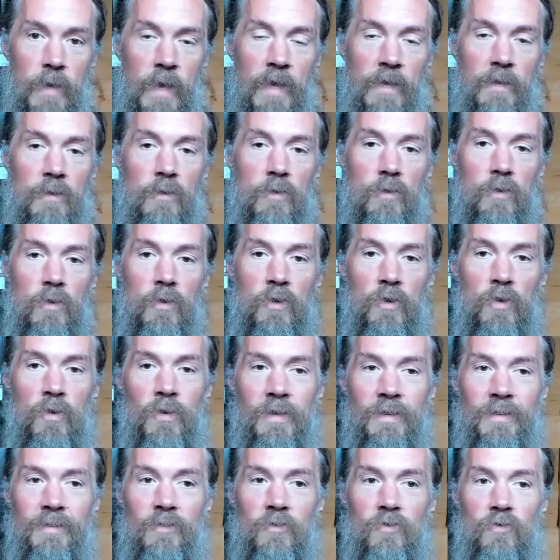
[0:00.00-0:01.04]
And you
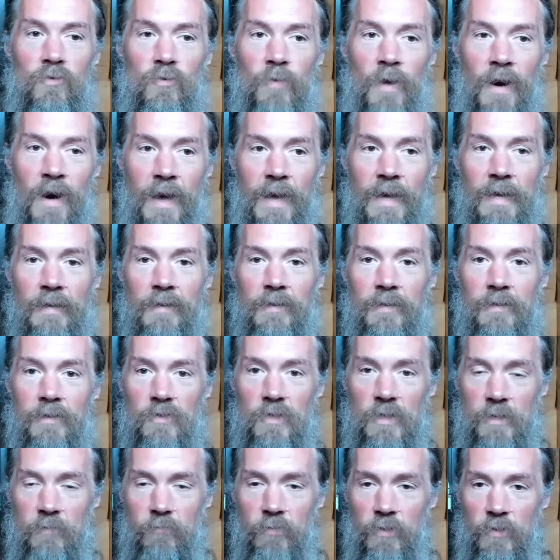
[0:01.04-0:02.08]
can try and
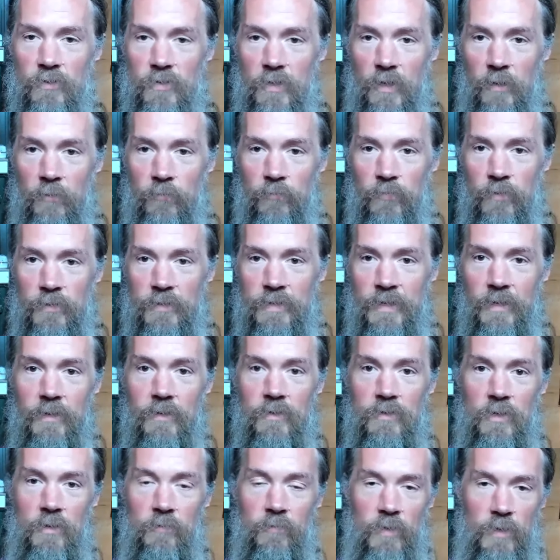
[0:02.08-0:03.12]
deceive yourself and tell
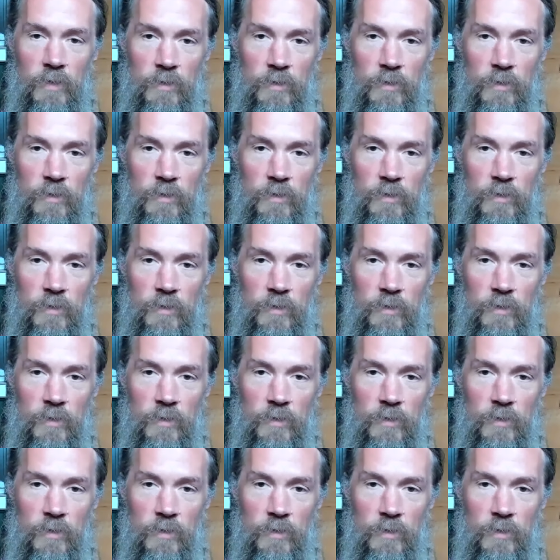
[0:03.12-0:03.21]
yourself